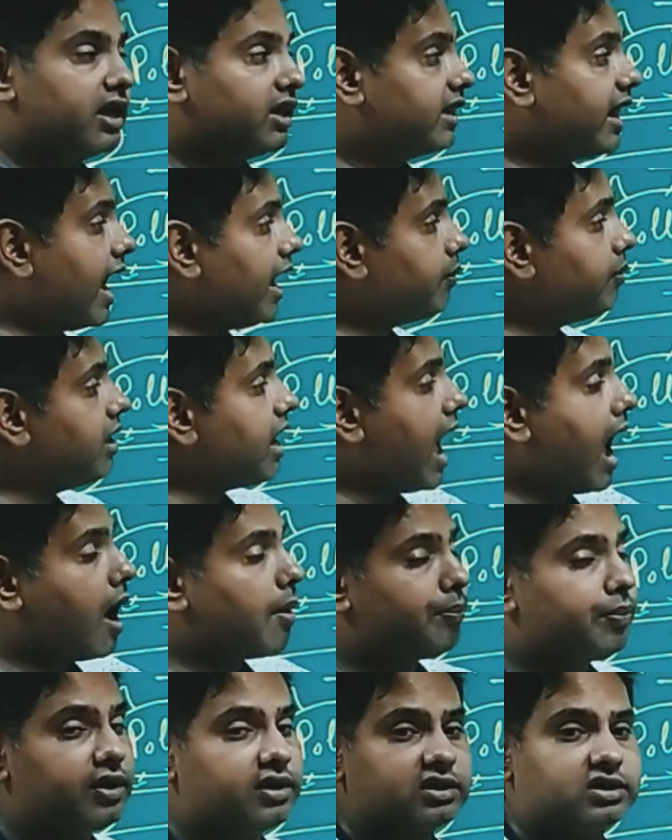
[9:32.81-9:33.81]
That will
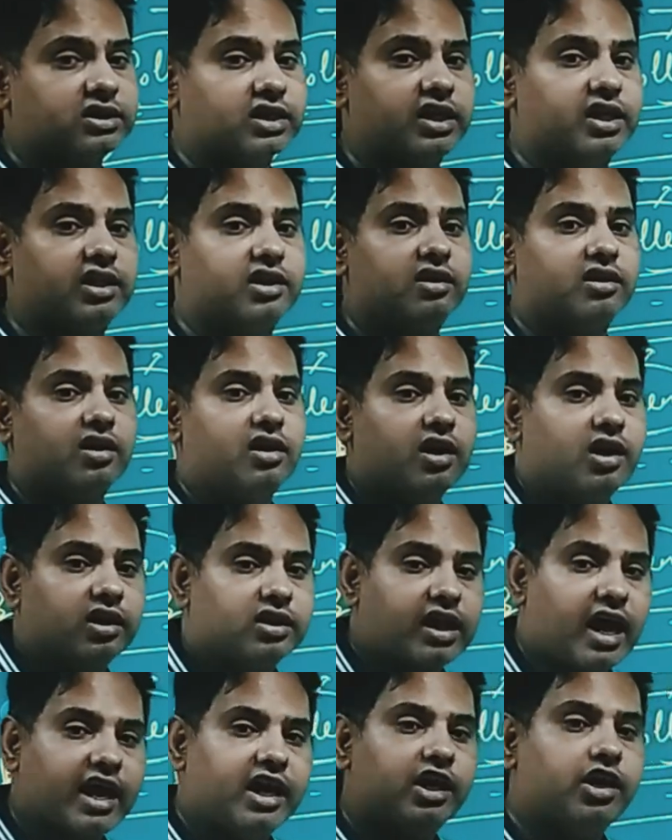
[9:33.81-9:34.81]
happen in
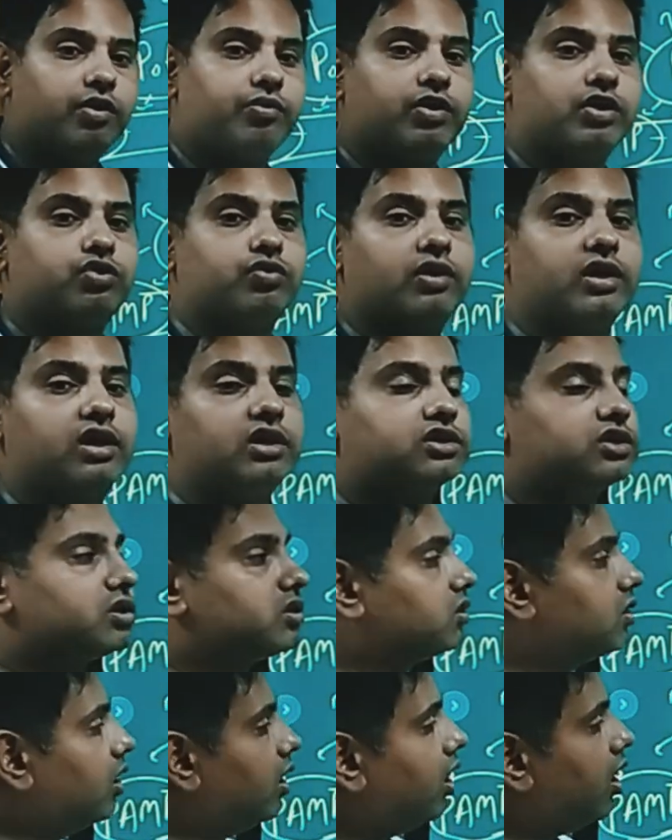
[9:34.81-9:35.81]
the
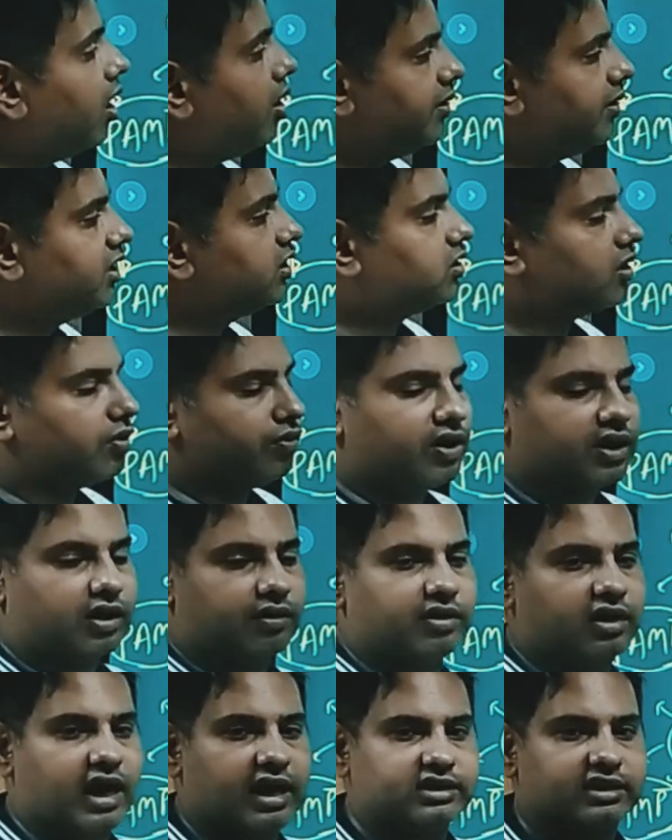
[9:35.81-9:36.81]
individuals, means
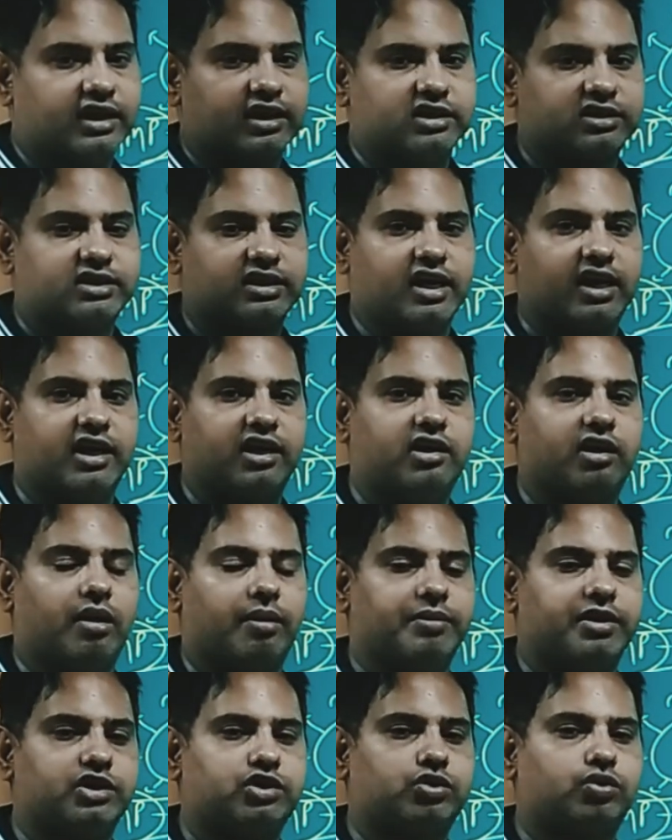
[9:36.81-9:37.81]
whatever as I
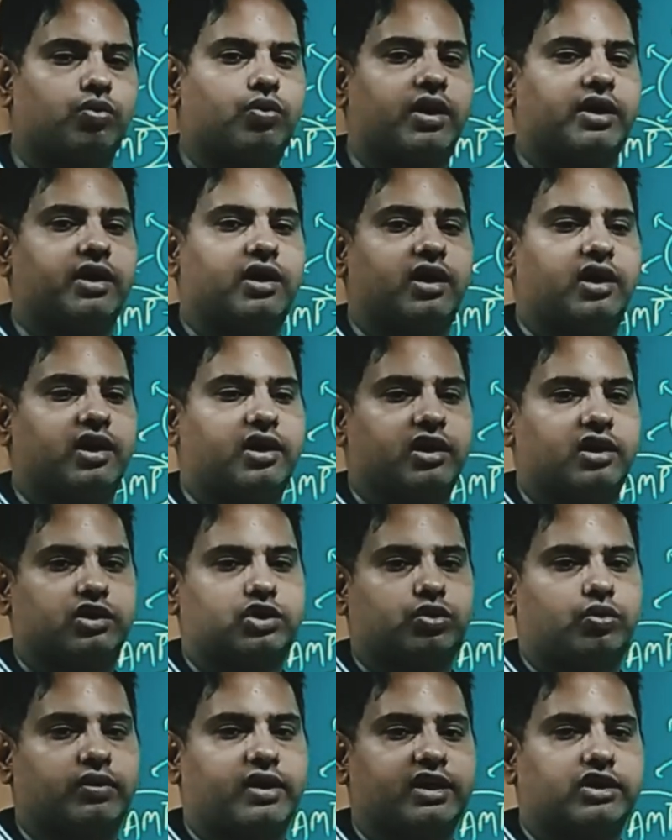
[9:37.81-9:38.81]
said, means 200
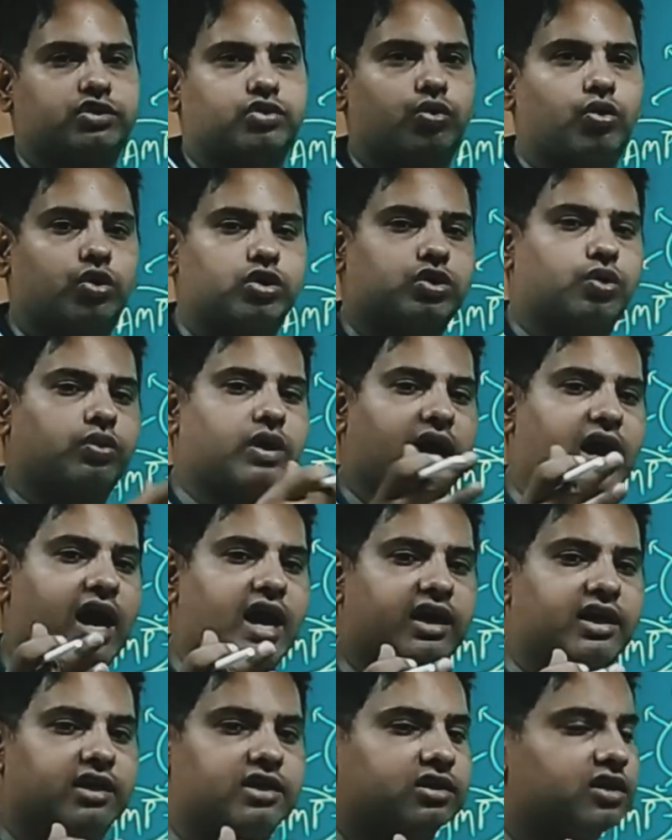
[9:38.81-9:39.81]
students goes to the
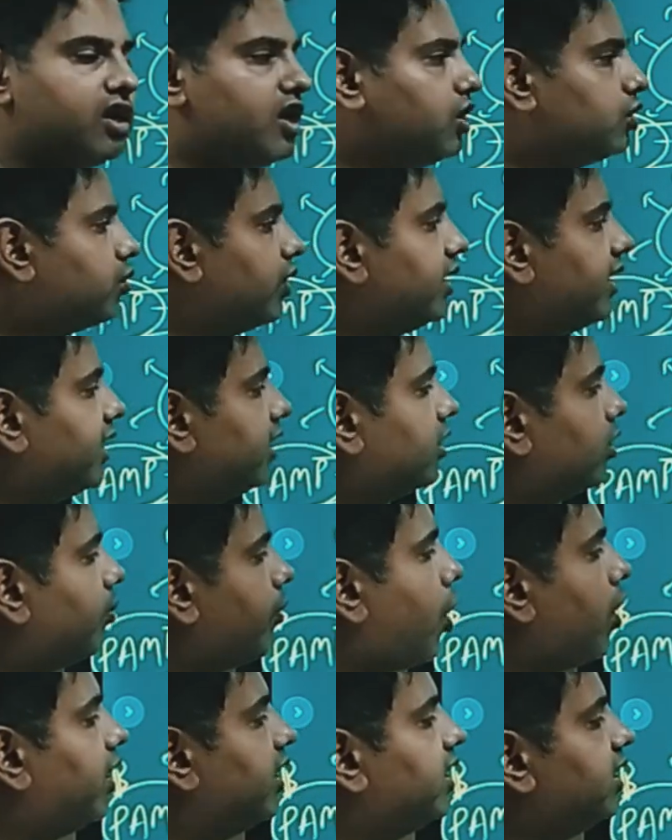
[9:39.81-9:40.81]
garden. So in the
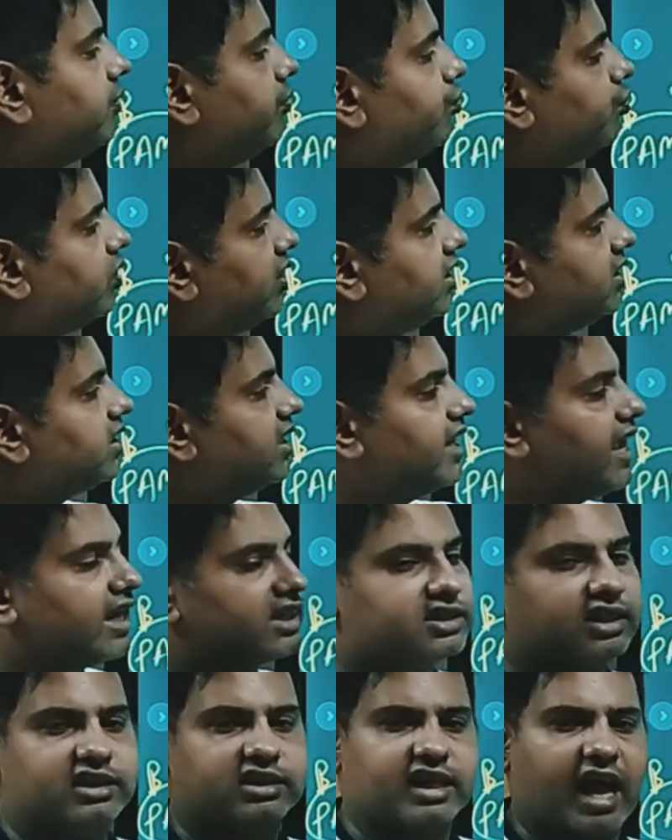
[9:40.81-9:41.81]
body, these
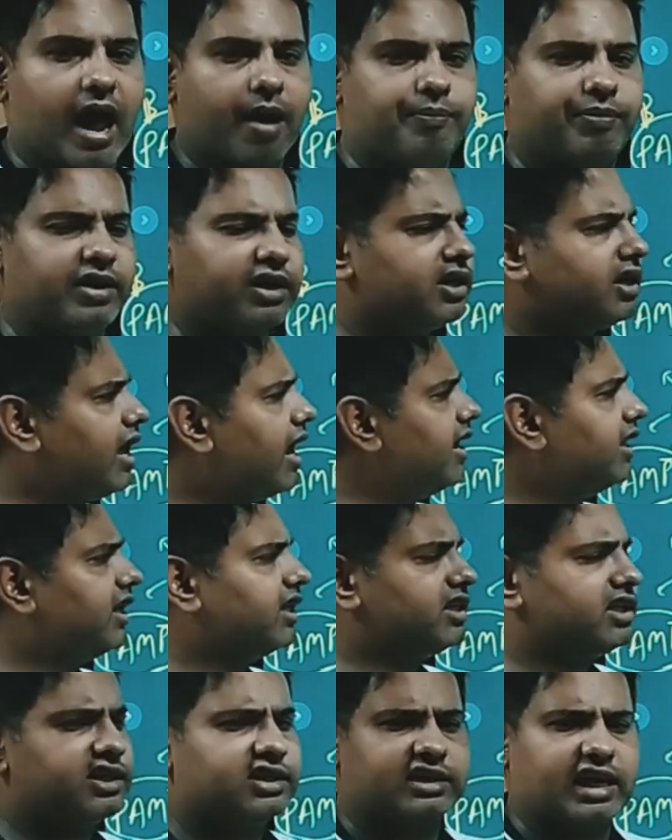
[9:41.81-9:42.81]
reaction is happening and
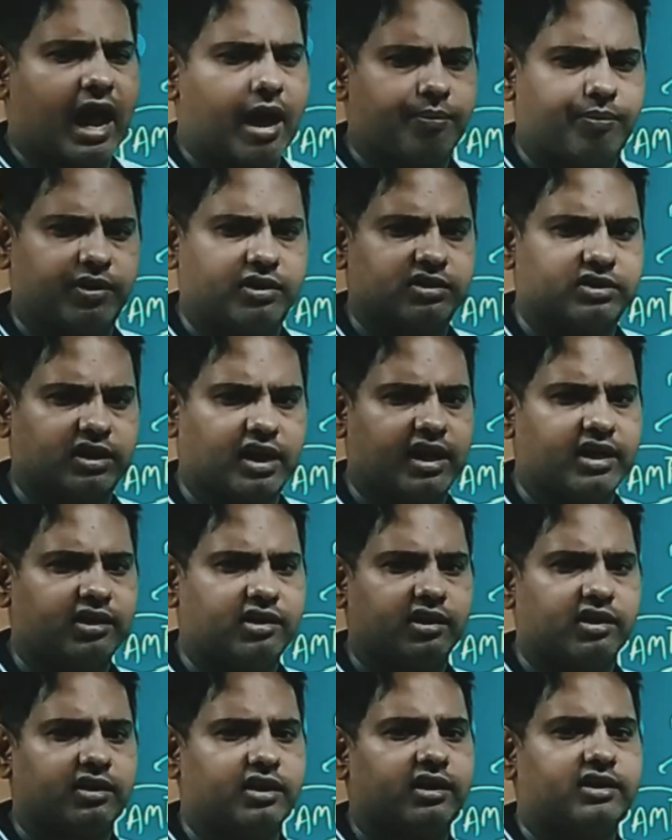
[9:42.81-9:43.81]
nothing is happens, right?
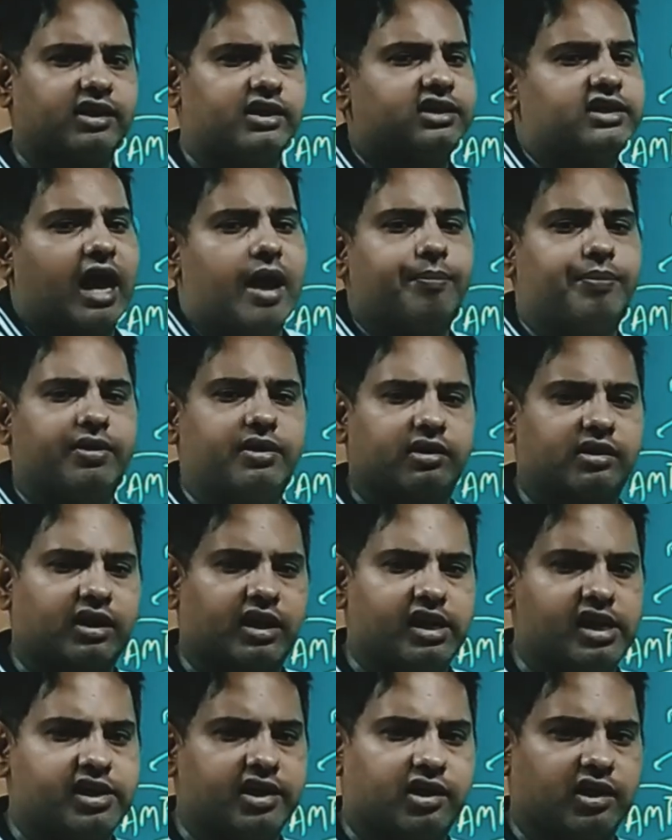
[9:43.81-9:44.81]
Nothing is happened
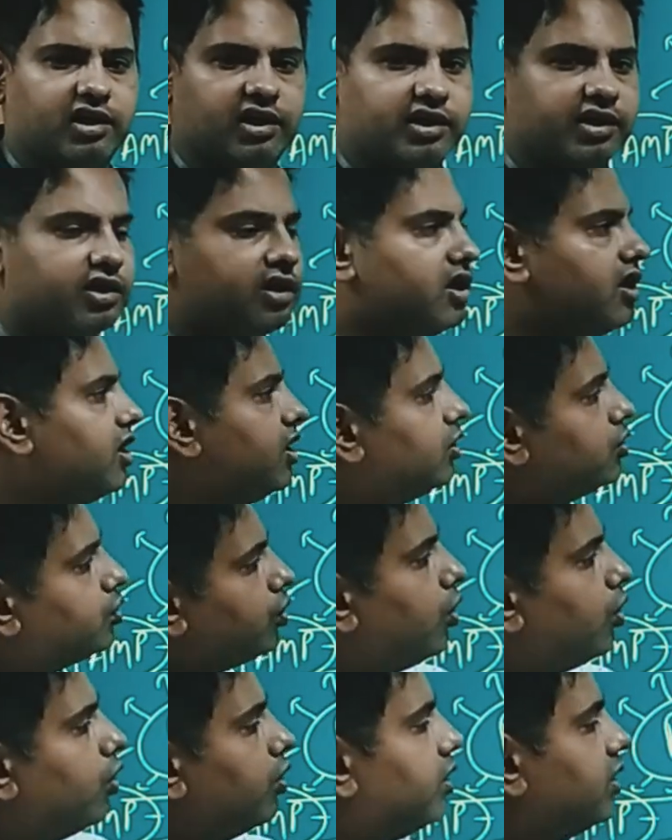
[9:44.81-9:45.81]
clinically.
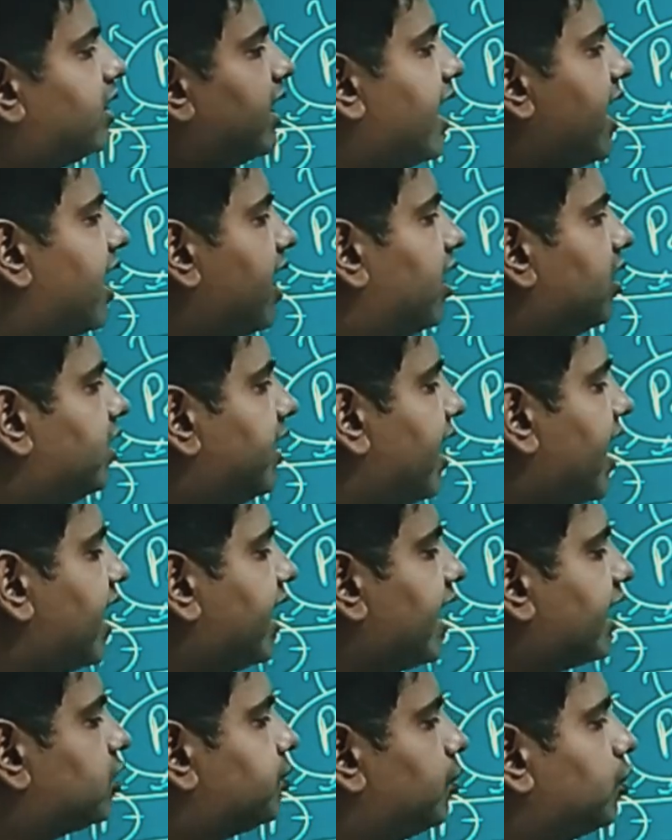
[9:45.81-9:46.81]
So they are
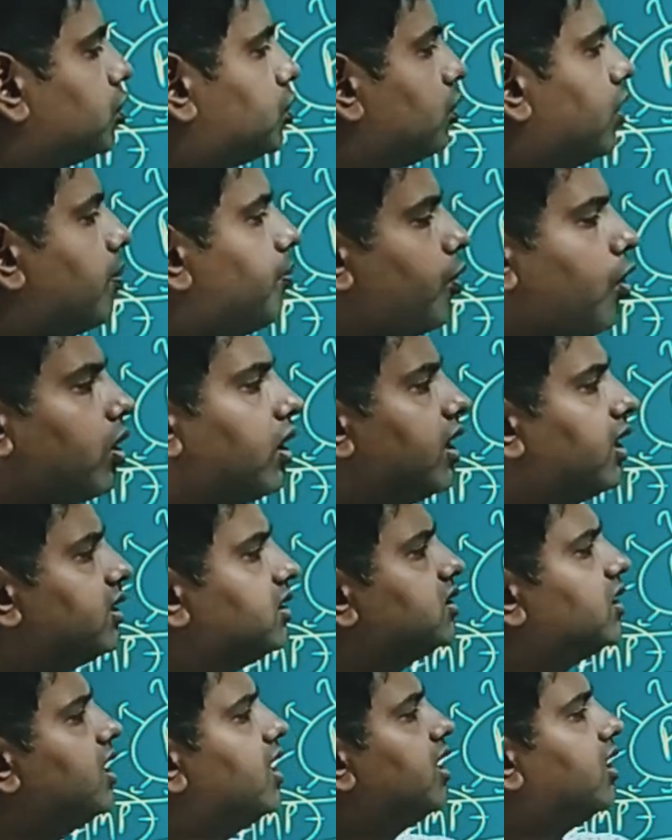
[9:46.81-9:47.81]
exposed to the pollen,
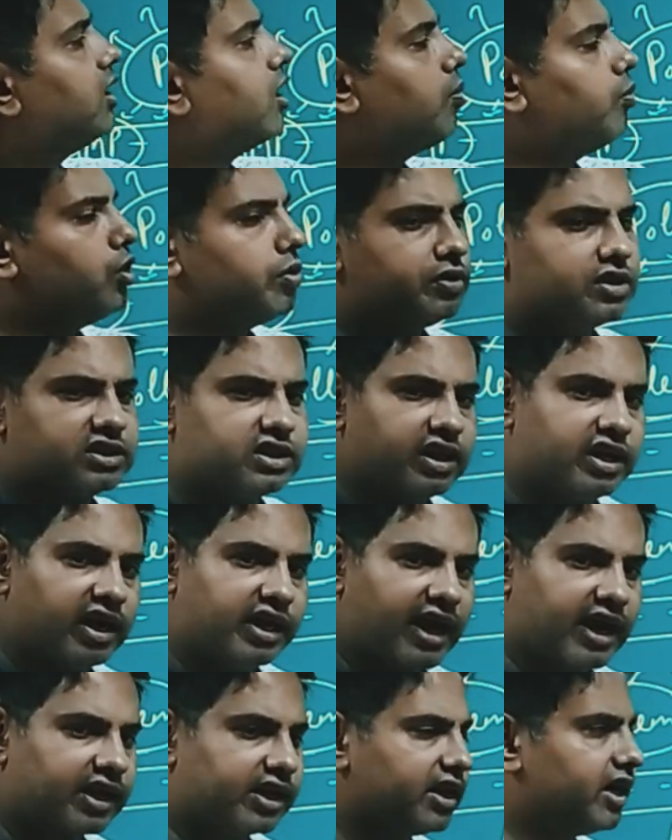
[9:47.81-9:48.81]
WBC
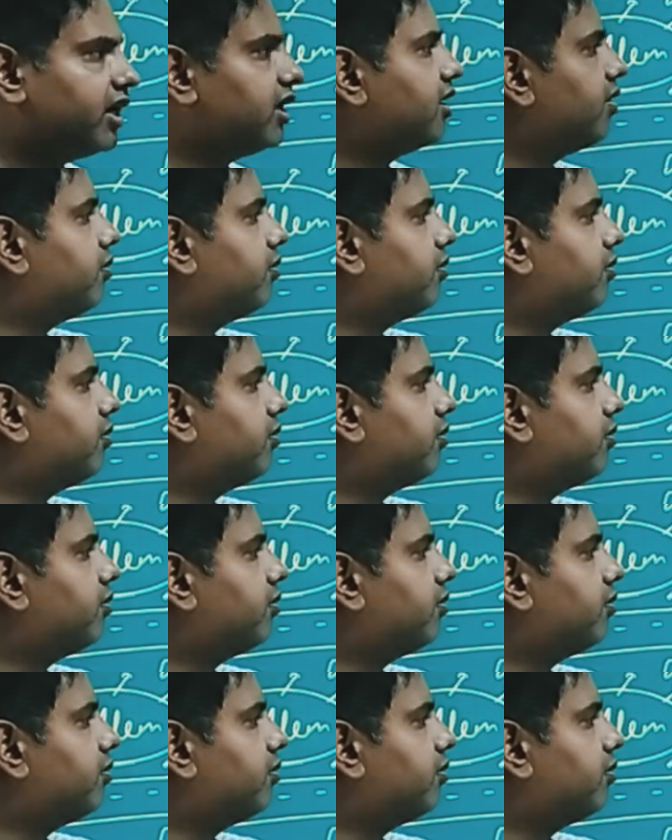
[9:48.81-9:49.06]
detected,